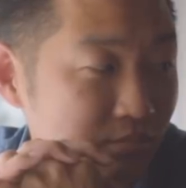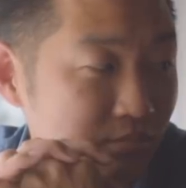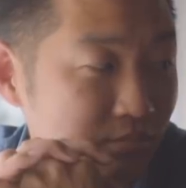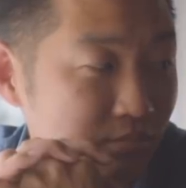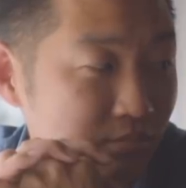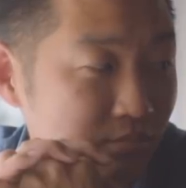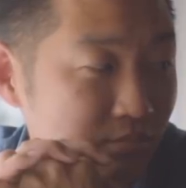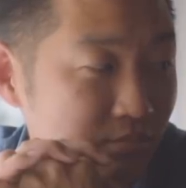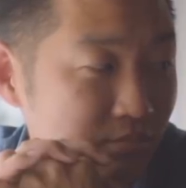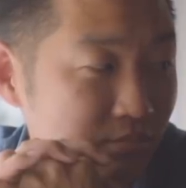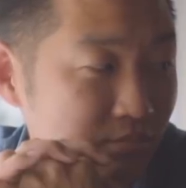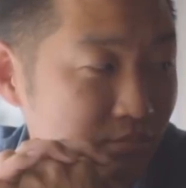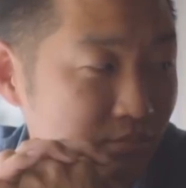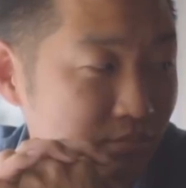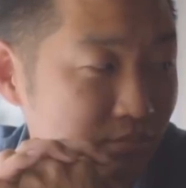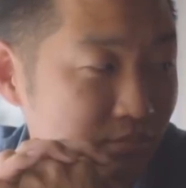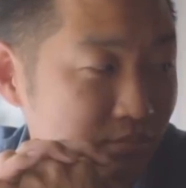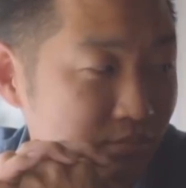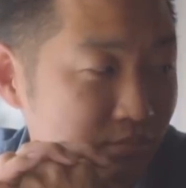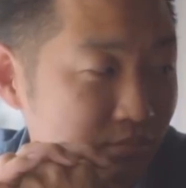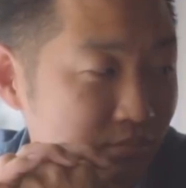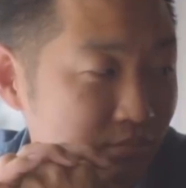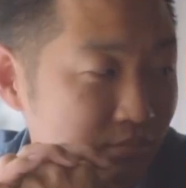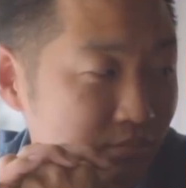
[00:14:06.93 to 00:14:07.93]

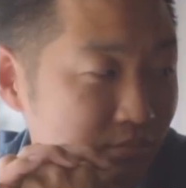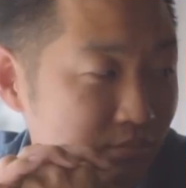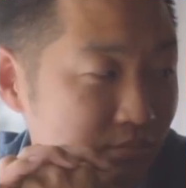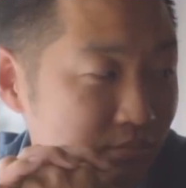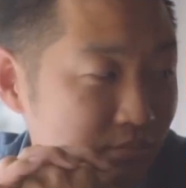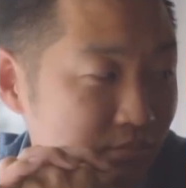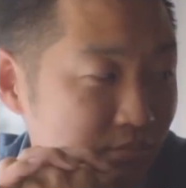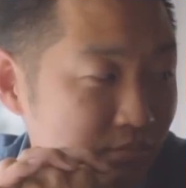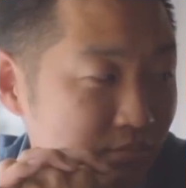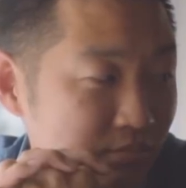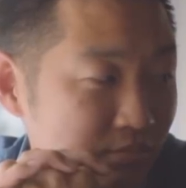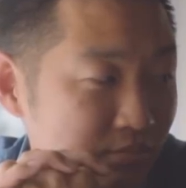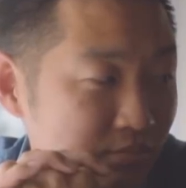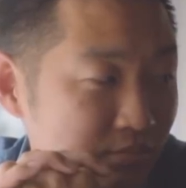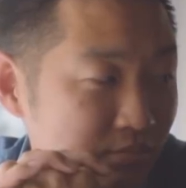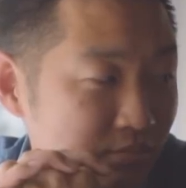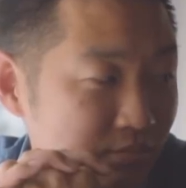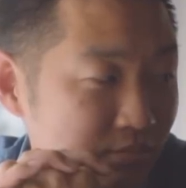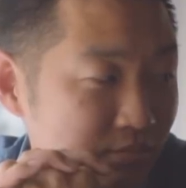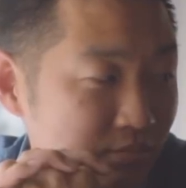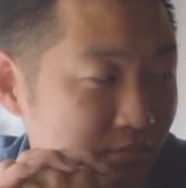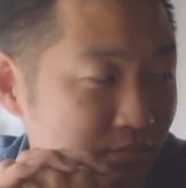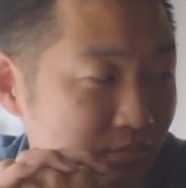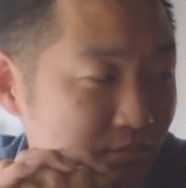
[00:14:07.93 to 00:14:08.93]

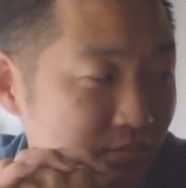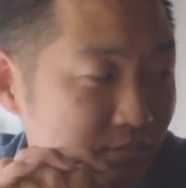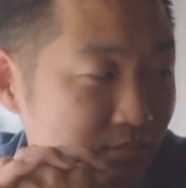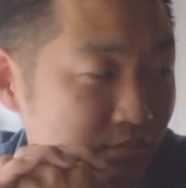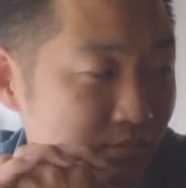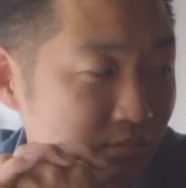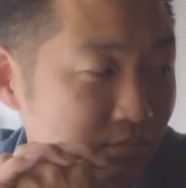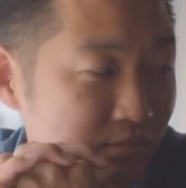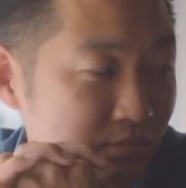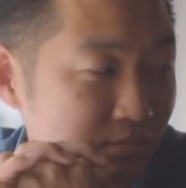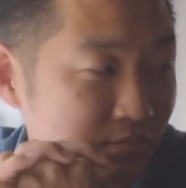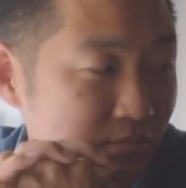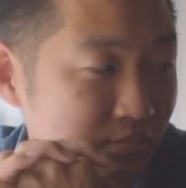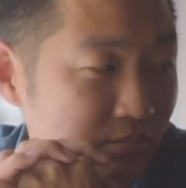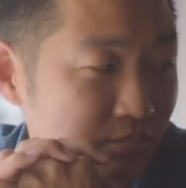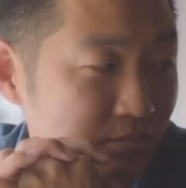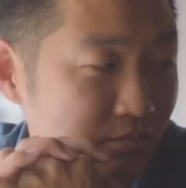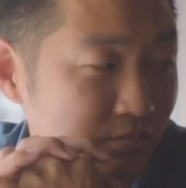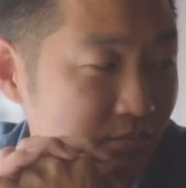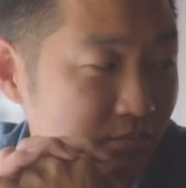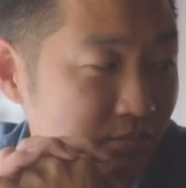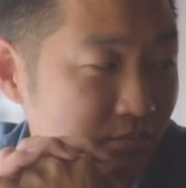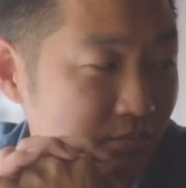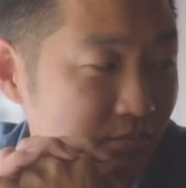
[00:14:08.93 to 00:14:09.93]

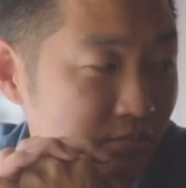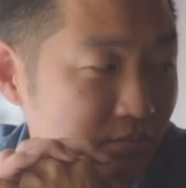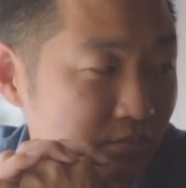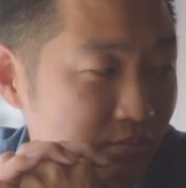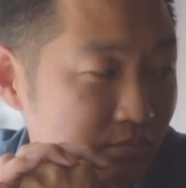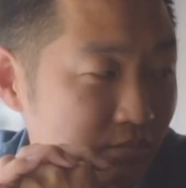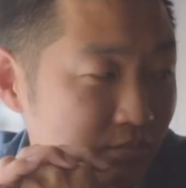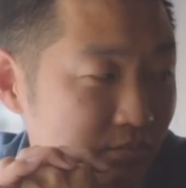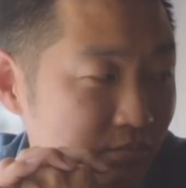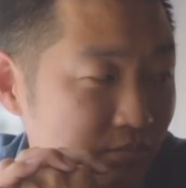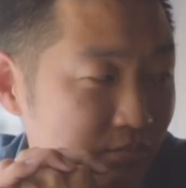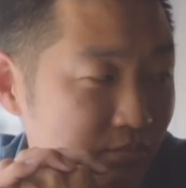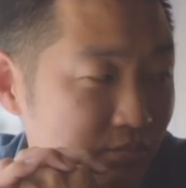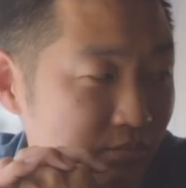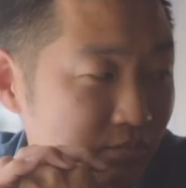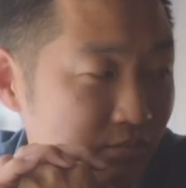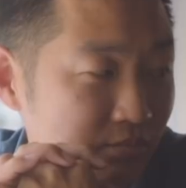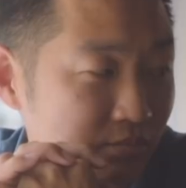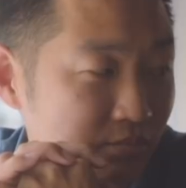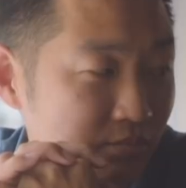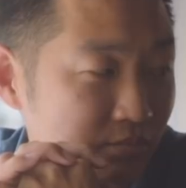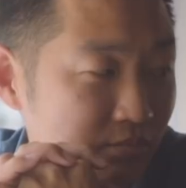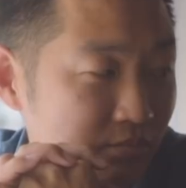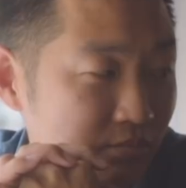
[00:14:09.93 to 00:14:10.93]

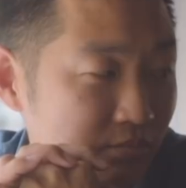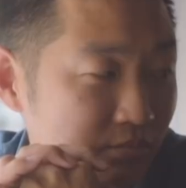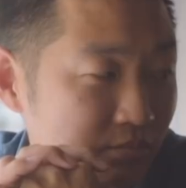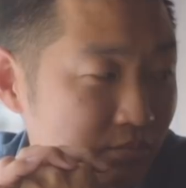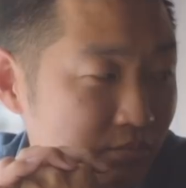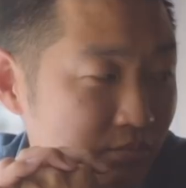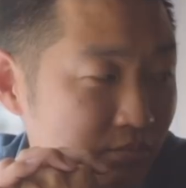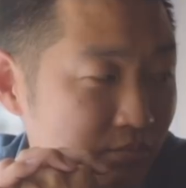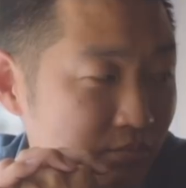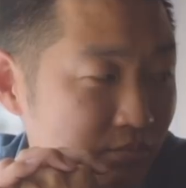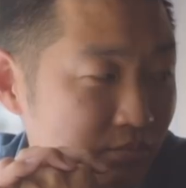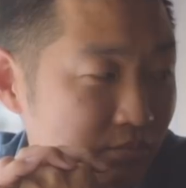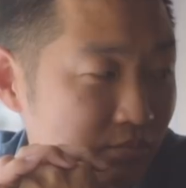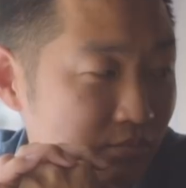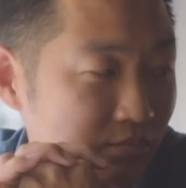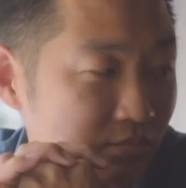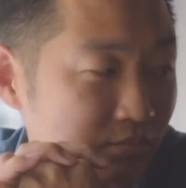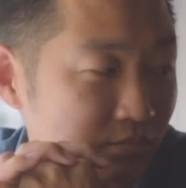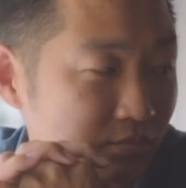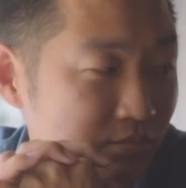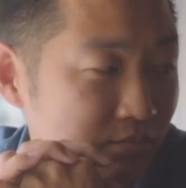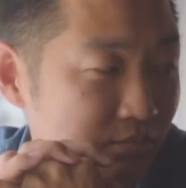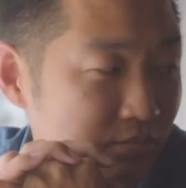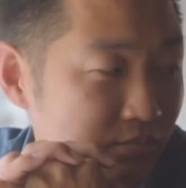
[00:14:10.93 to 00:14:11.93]

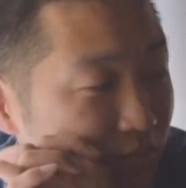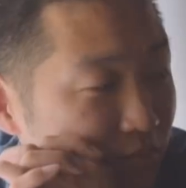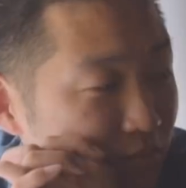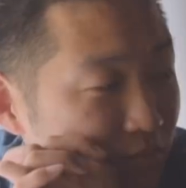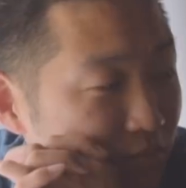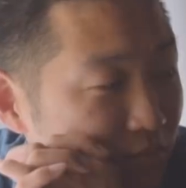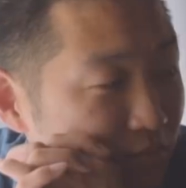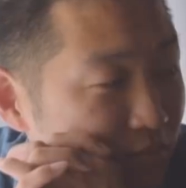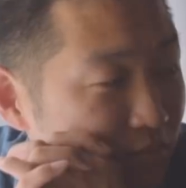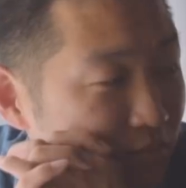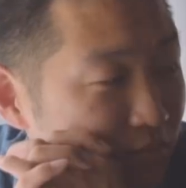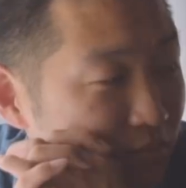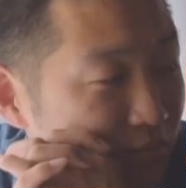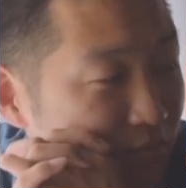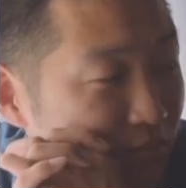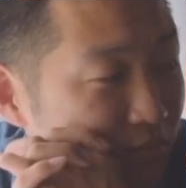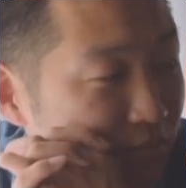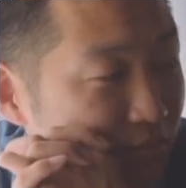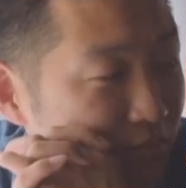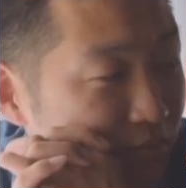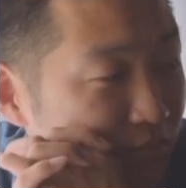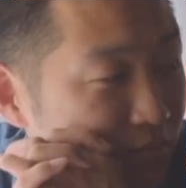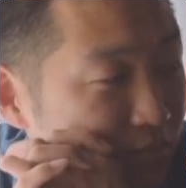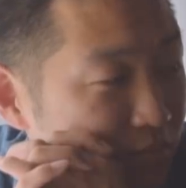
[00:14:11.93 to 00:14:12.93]

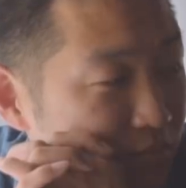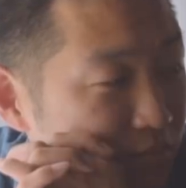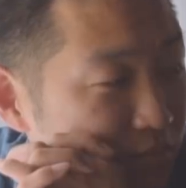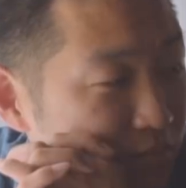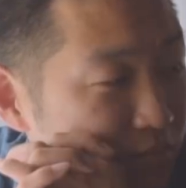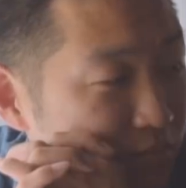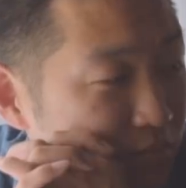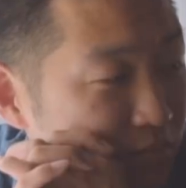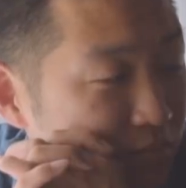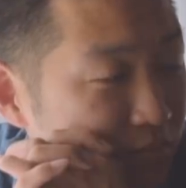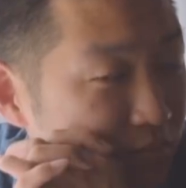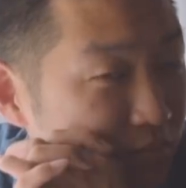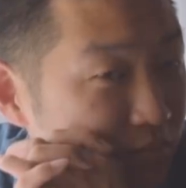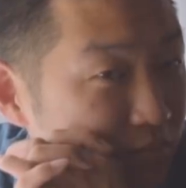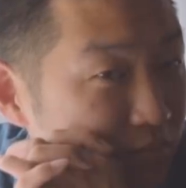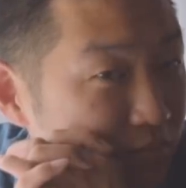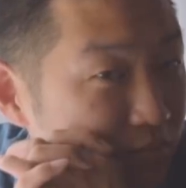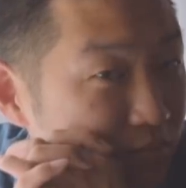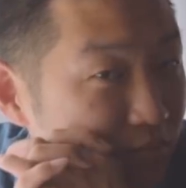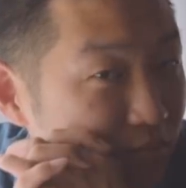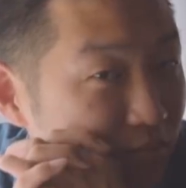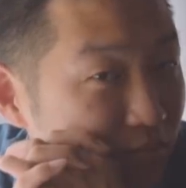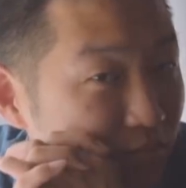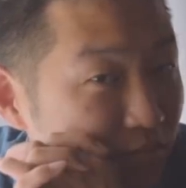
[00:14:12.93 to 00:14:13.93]

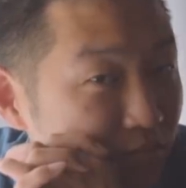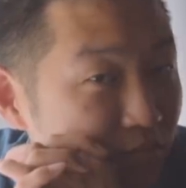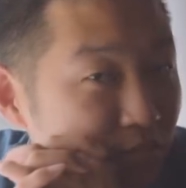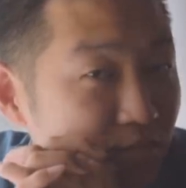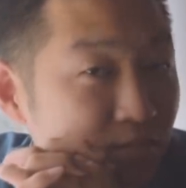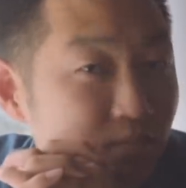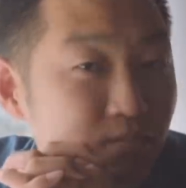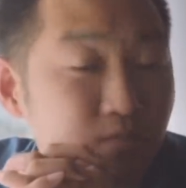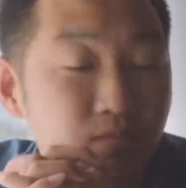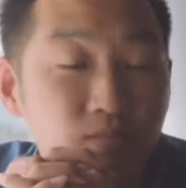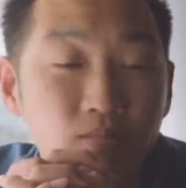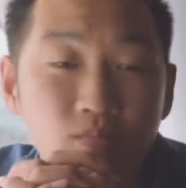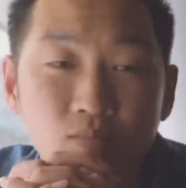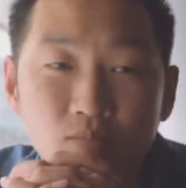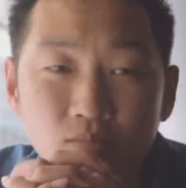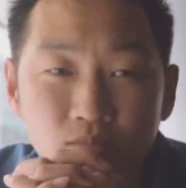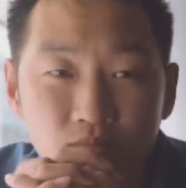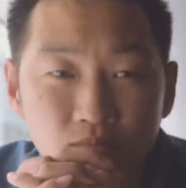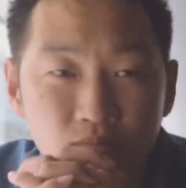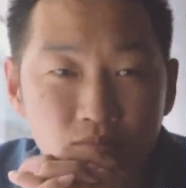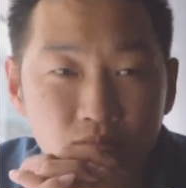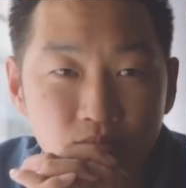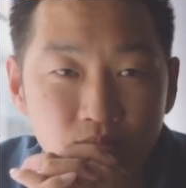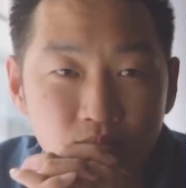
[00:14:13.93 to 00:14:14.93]
(not speaking)